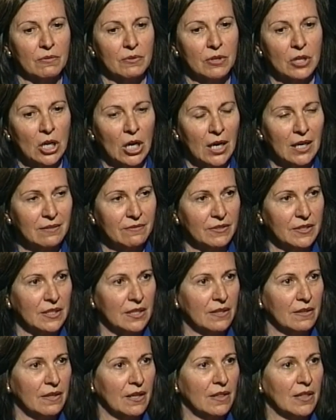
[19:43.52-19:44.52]

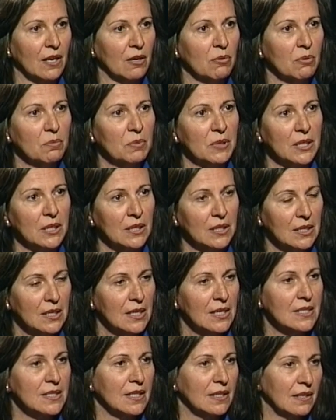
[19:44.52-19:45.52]
confident that there would be
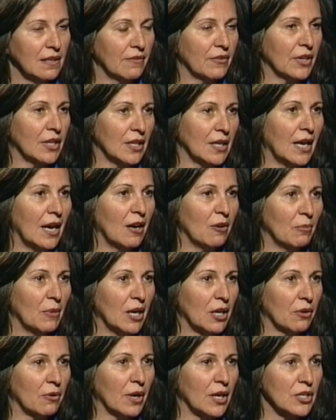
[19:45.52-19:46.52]
a significant
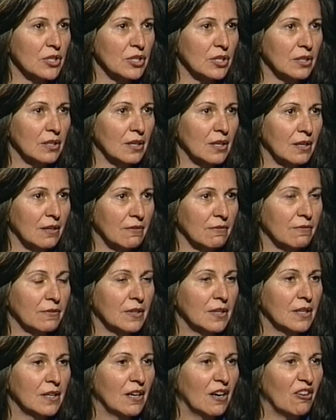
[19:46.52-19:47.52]
outmigration of
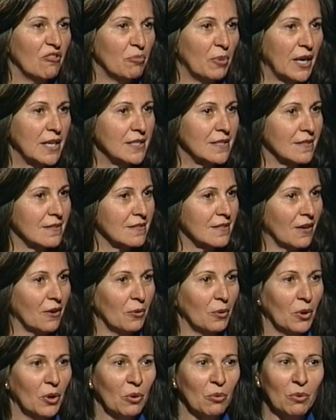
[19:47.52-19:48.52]
bison. So
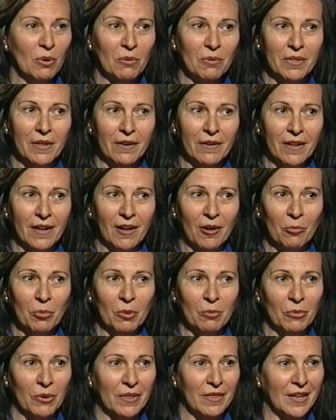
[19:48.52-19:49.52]
we were there to help
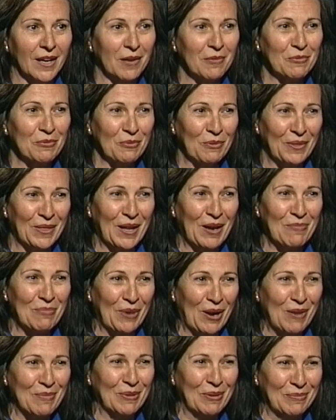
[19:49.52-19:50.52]
them with that
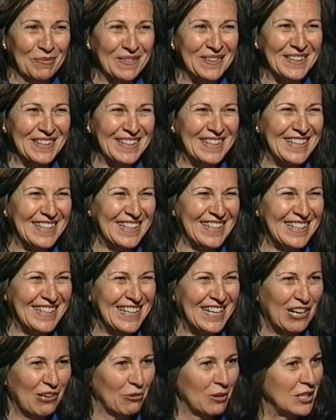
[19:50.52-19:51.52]
problem.
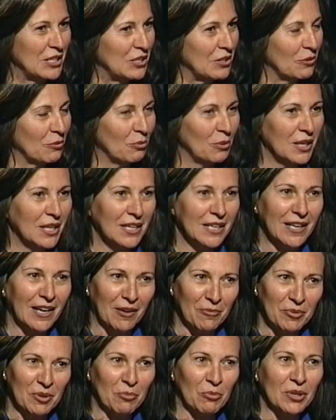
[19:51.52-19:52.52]
We can
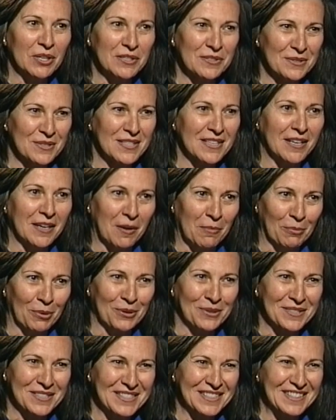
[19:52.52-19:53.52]
help them reduce the numbers.